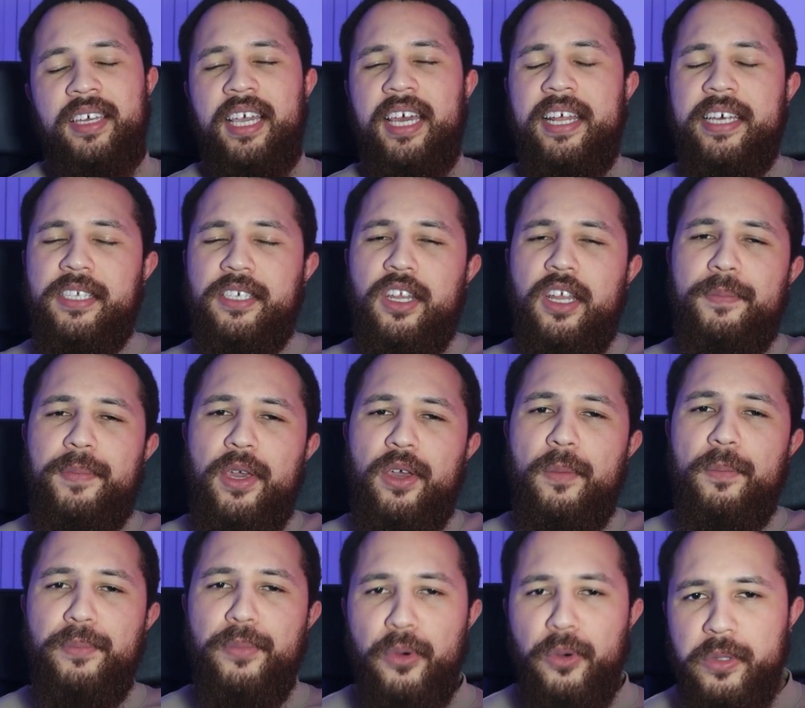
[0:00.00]
It is going to be
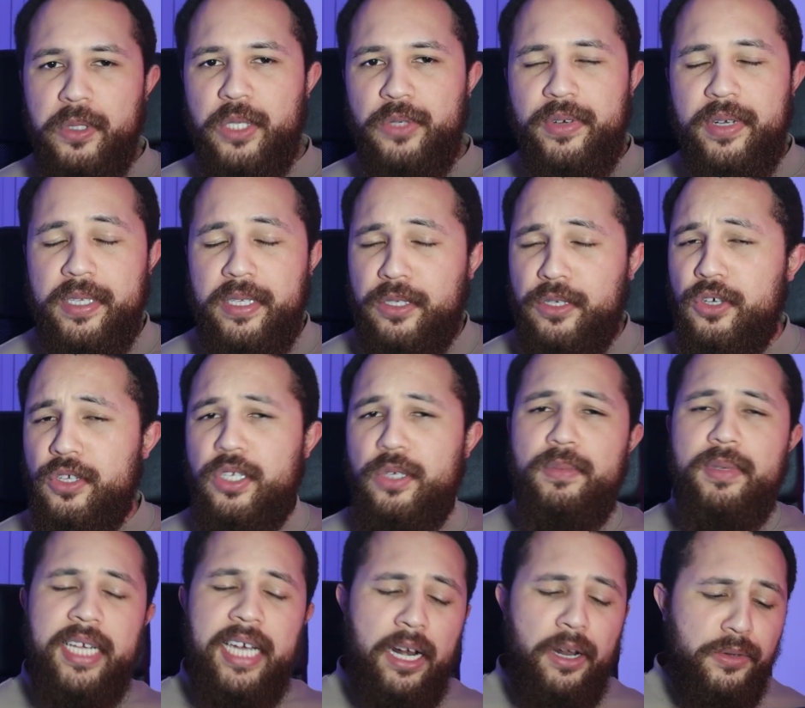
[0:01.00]
on Ball Street's YouTube
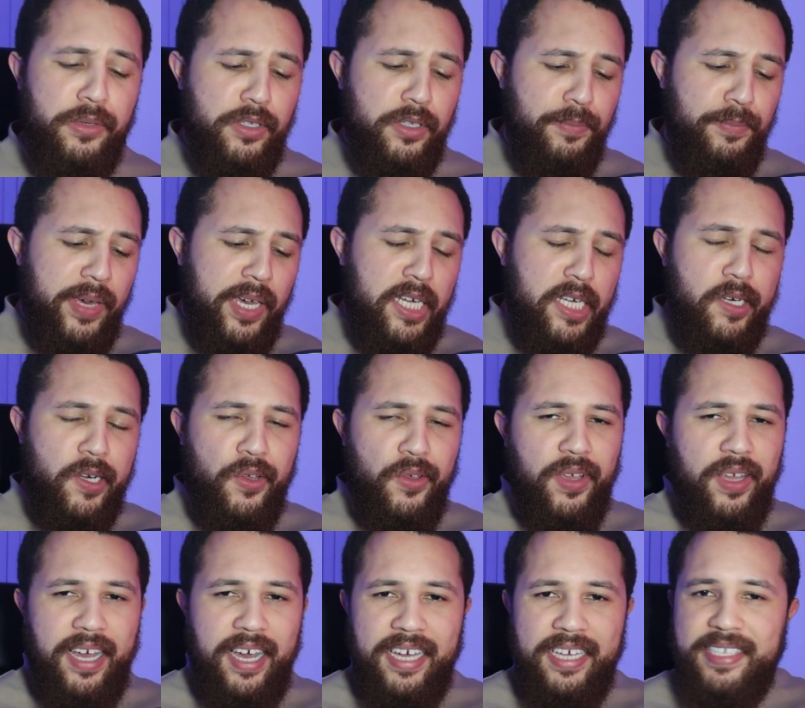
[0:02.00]
channel, so make sure you
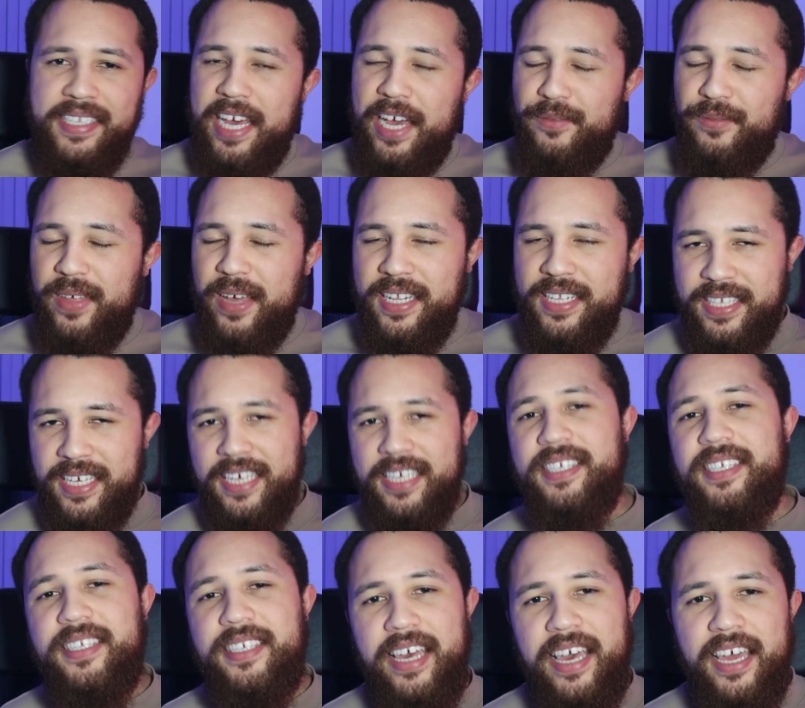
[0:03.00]
guys have that date
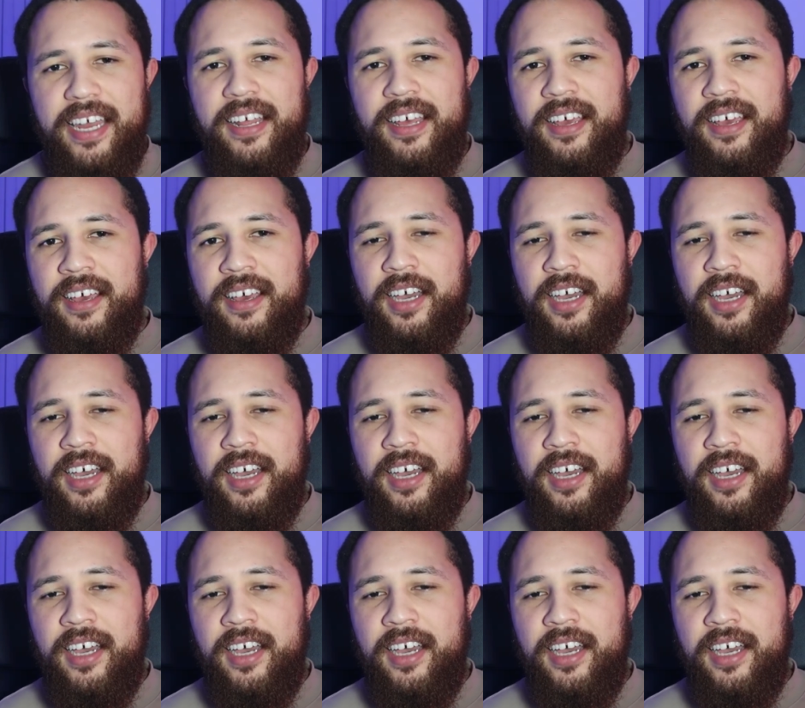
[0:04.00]
set.